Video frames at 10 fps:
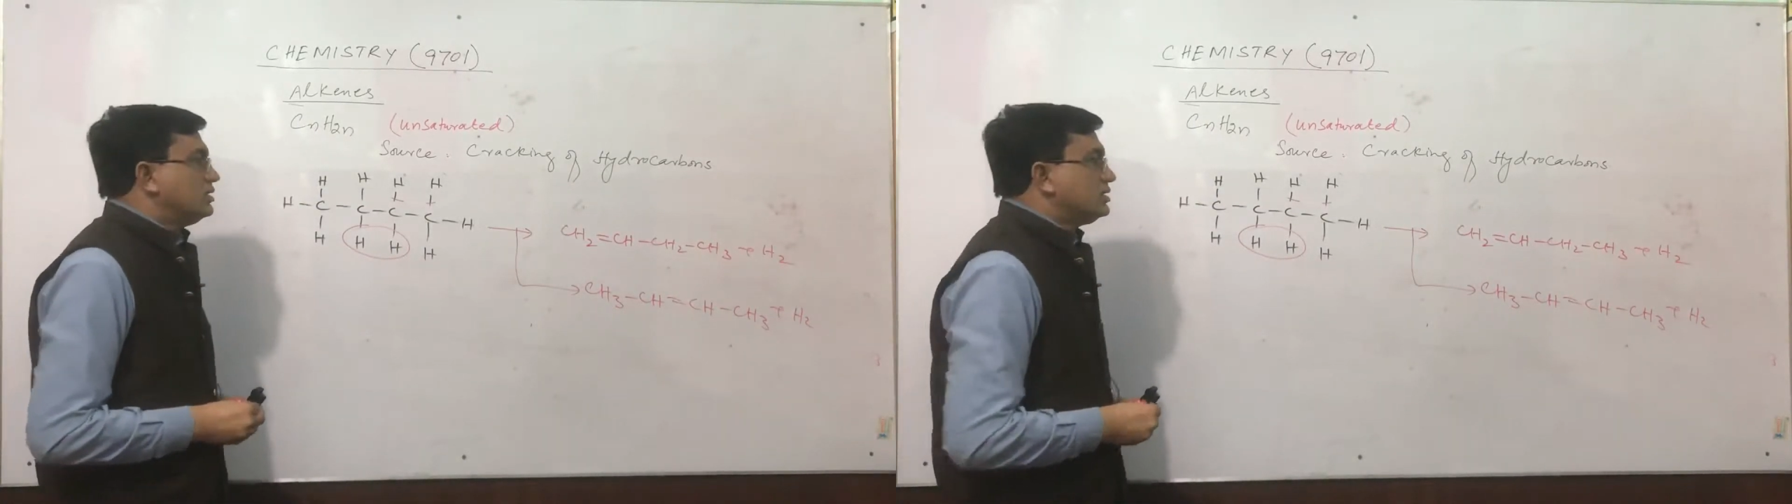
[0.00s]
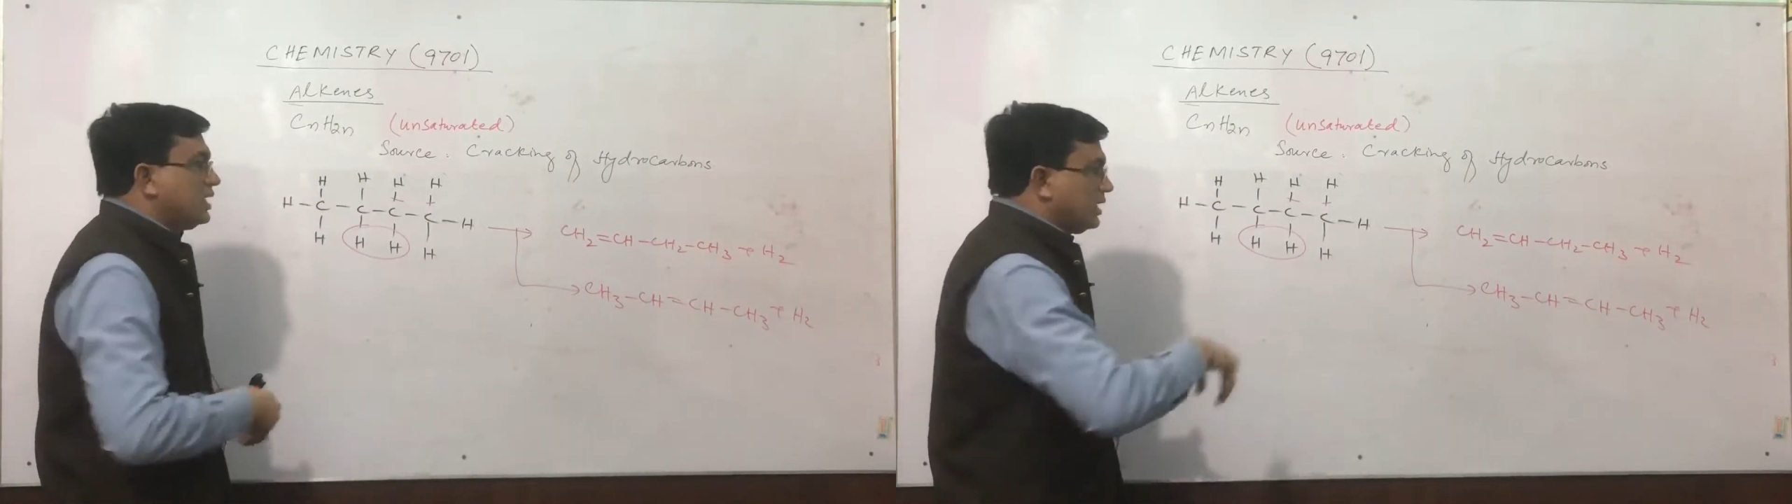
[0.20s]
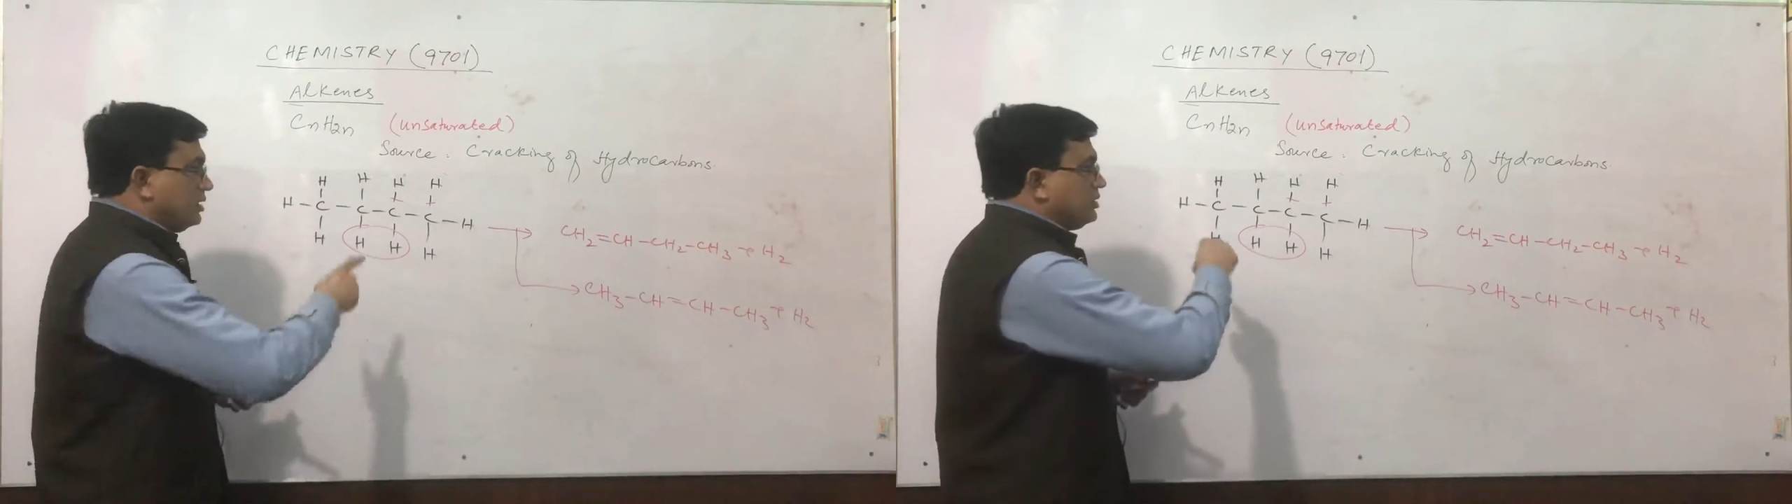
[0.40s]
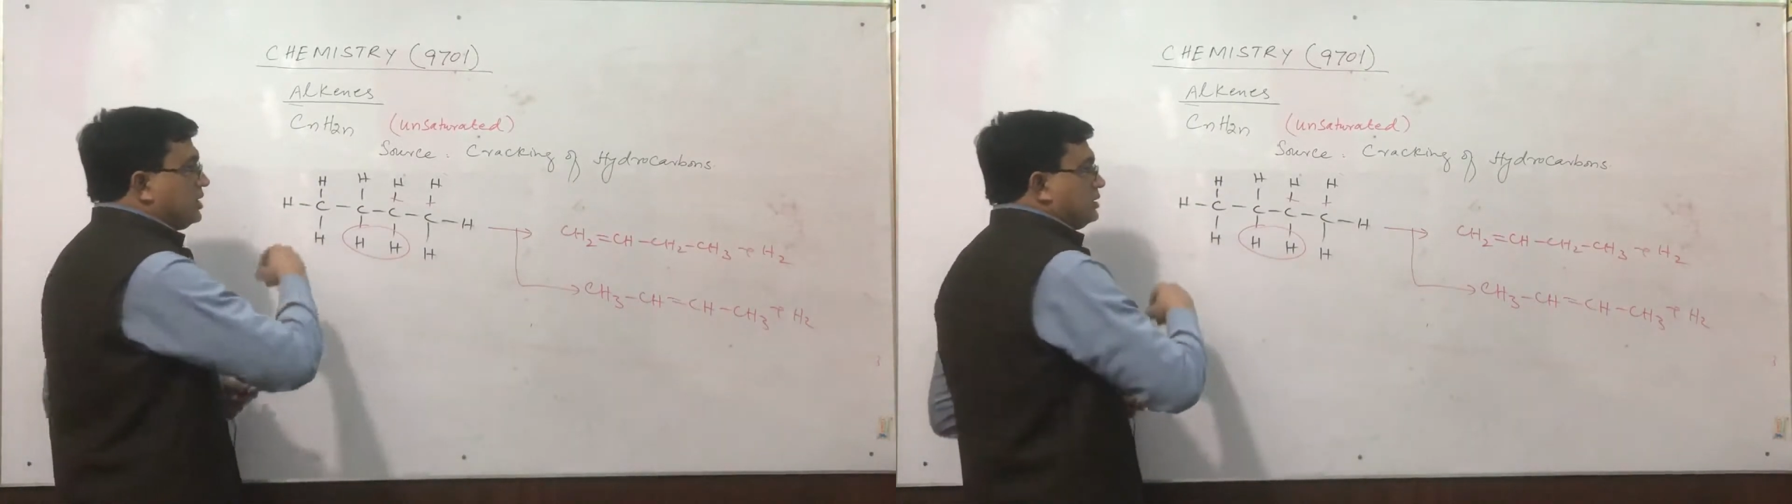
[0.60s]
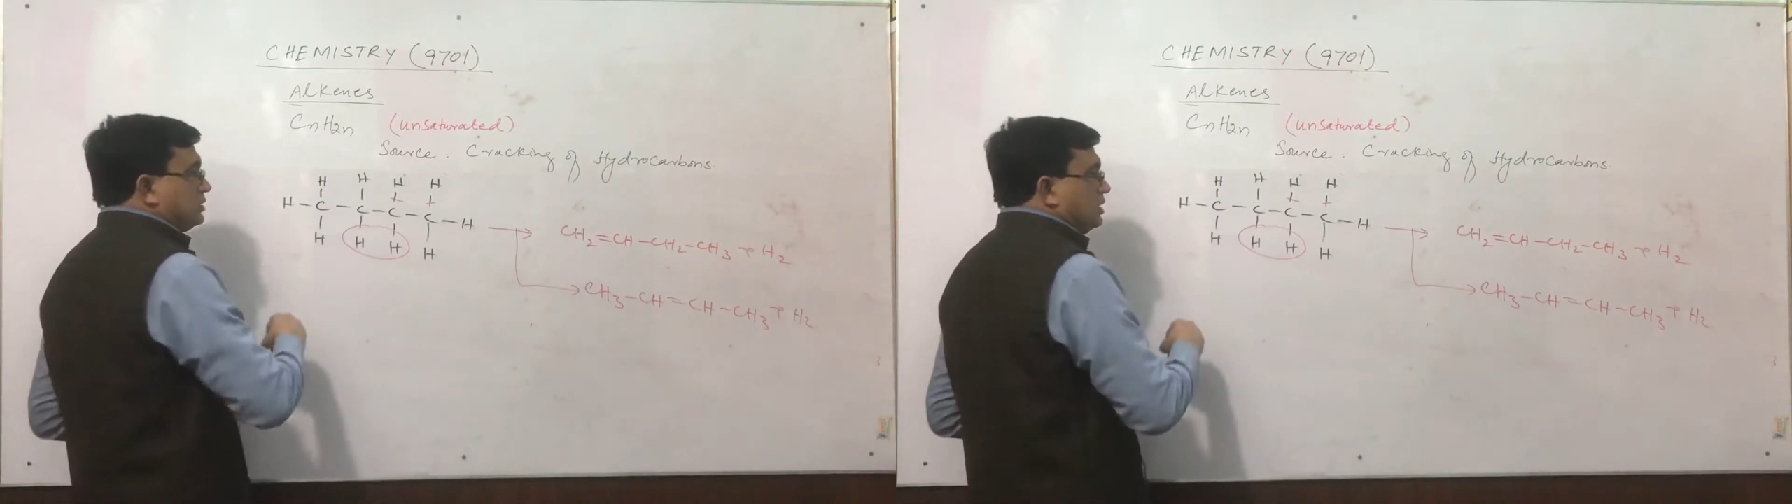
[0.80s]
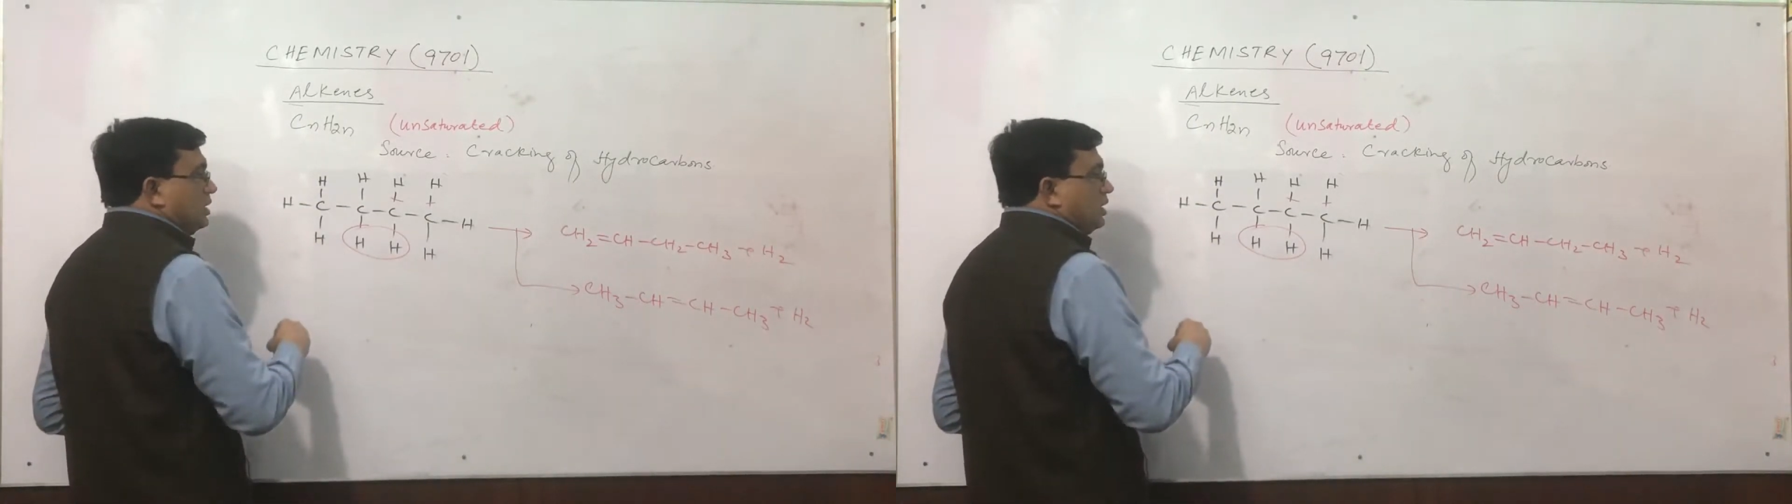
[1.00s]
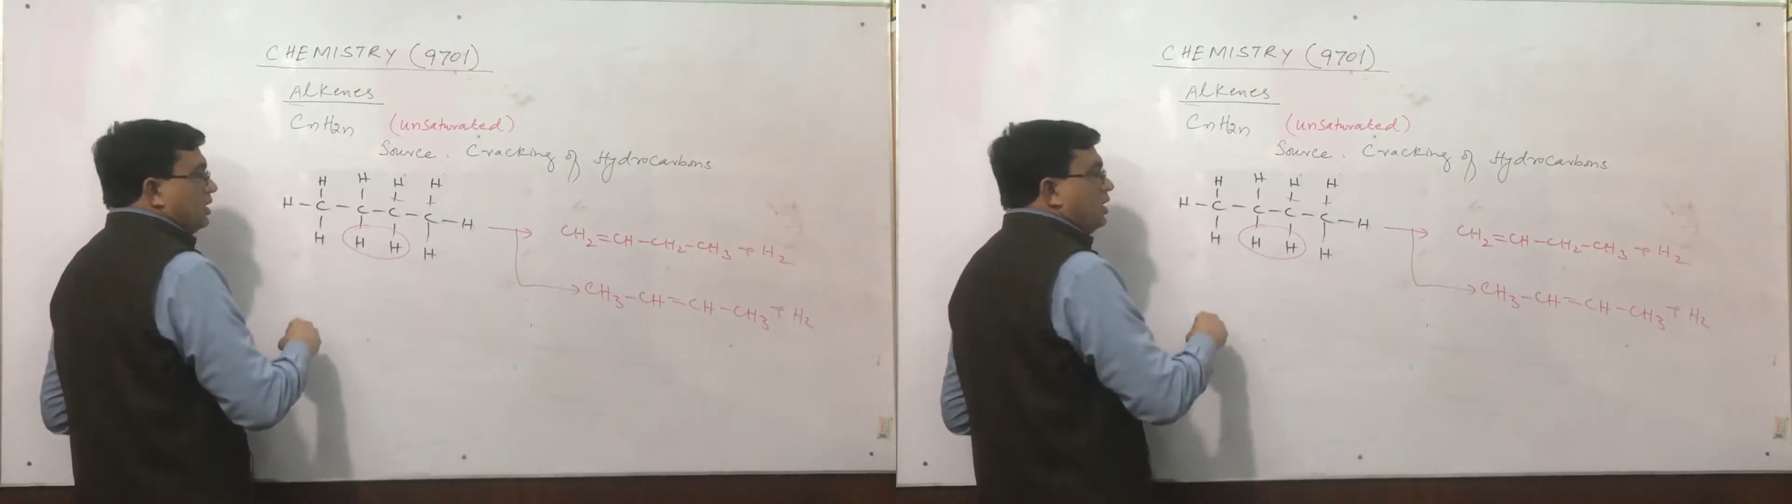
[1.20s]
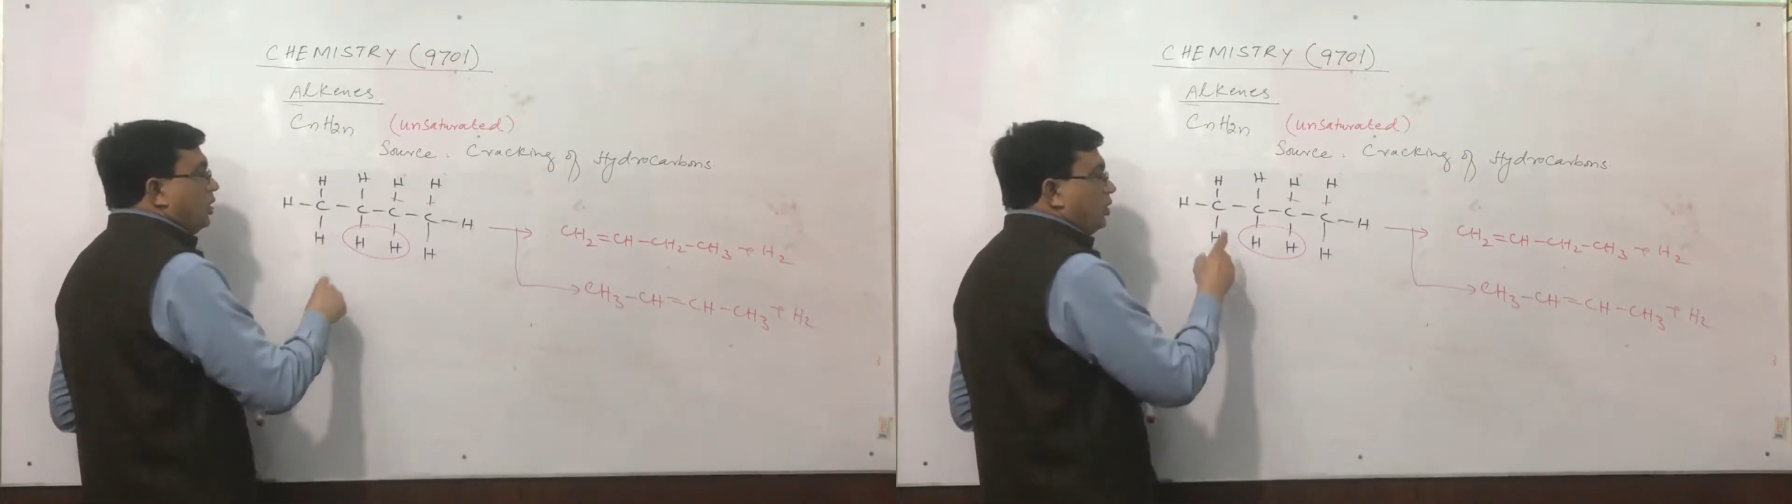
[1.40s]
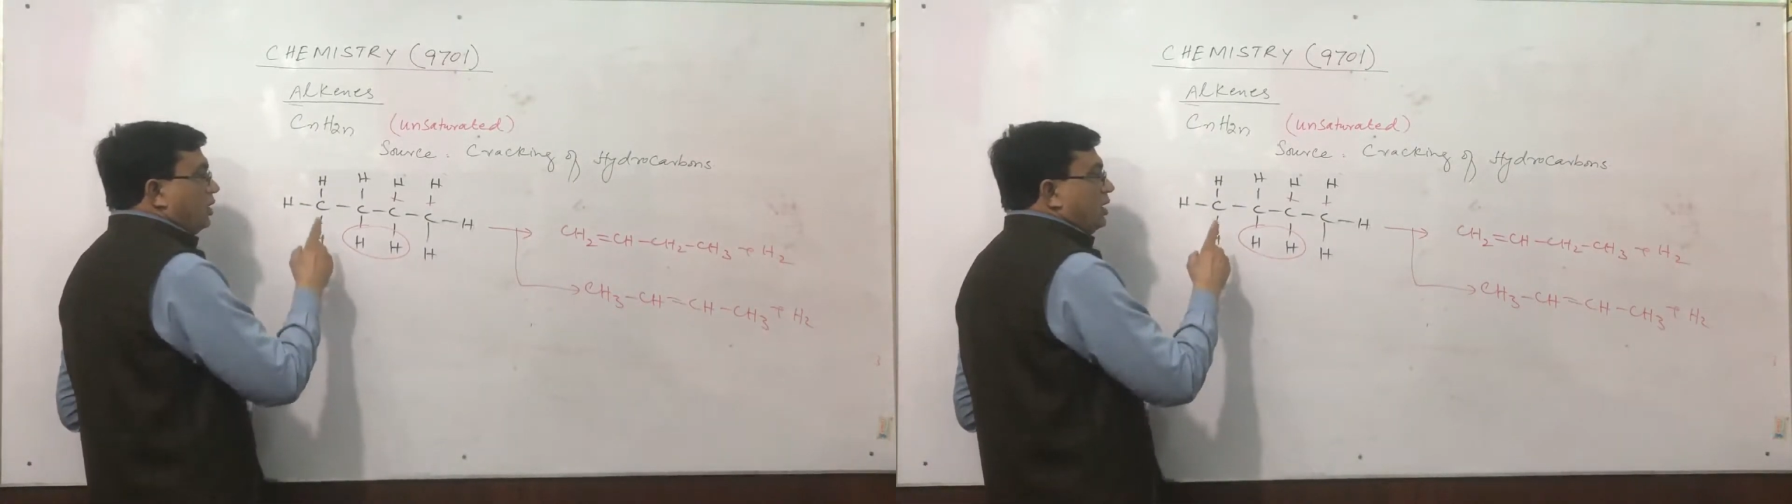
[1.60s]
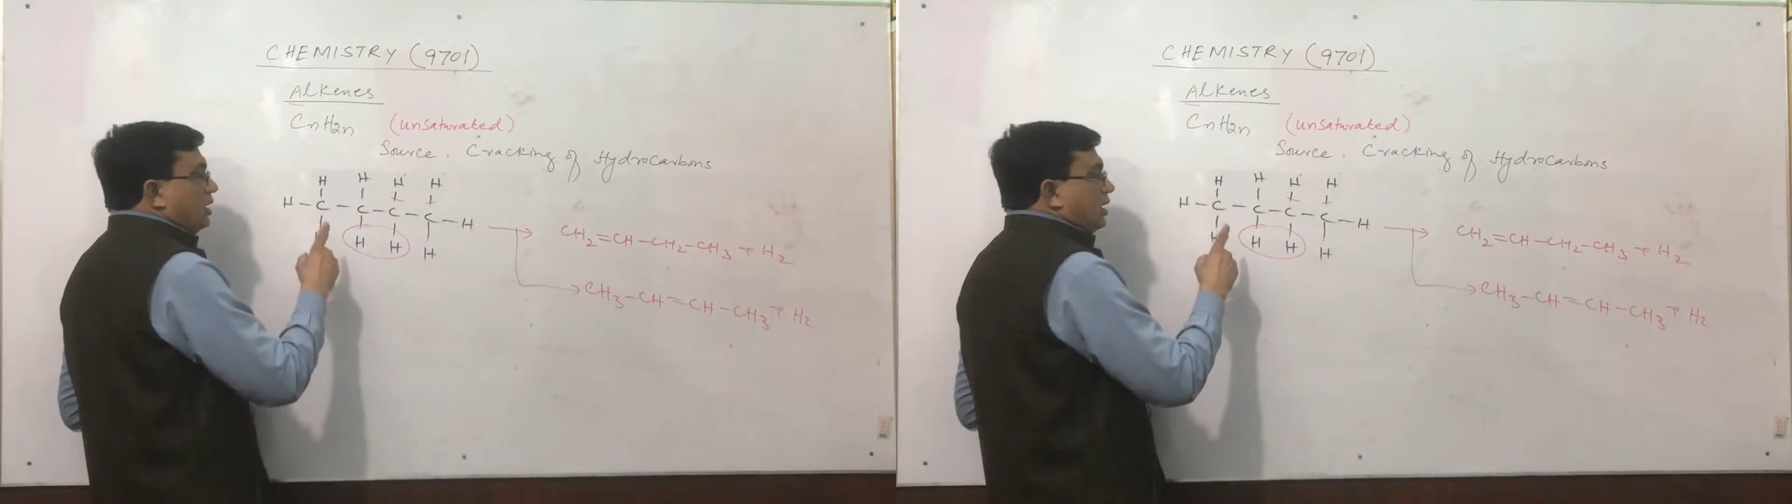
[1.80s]
Second chance.
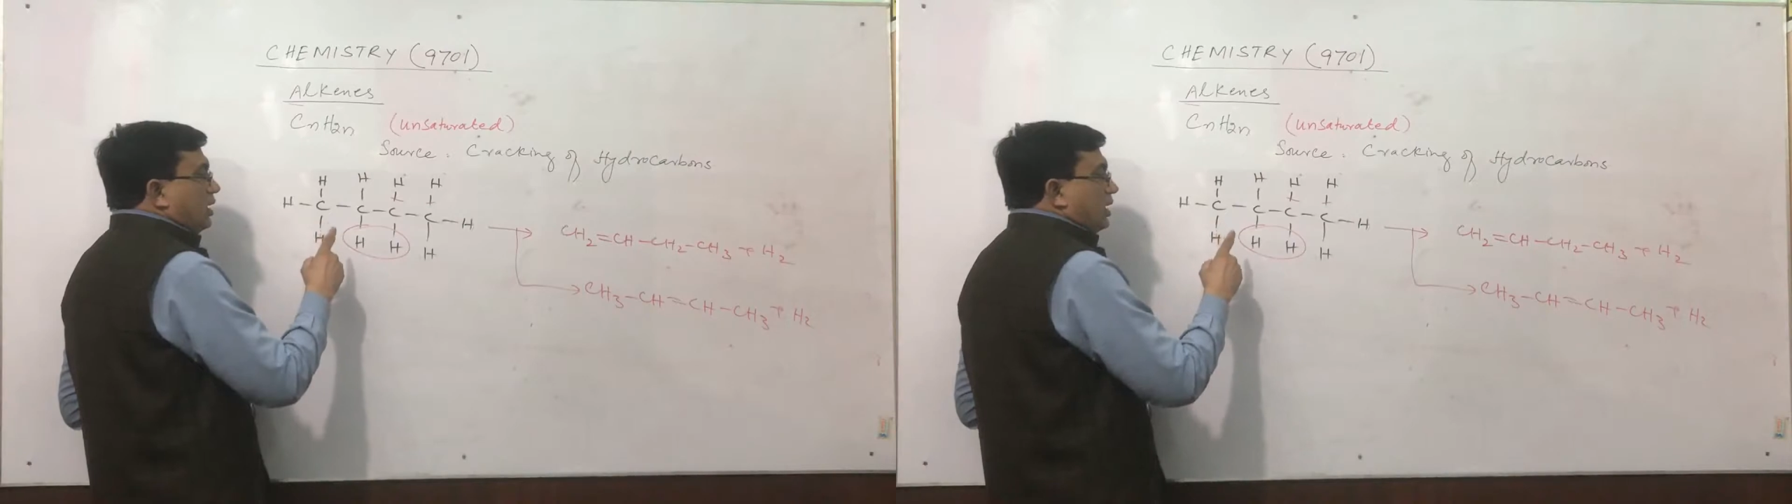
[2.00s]
Now,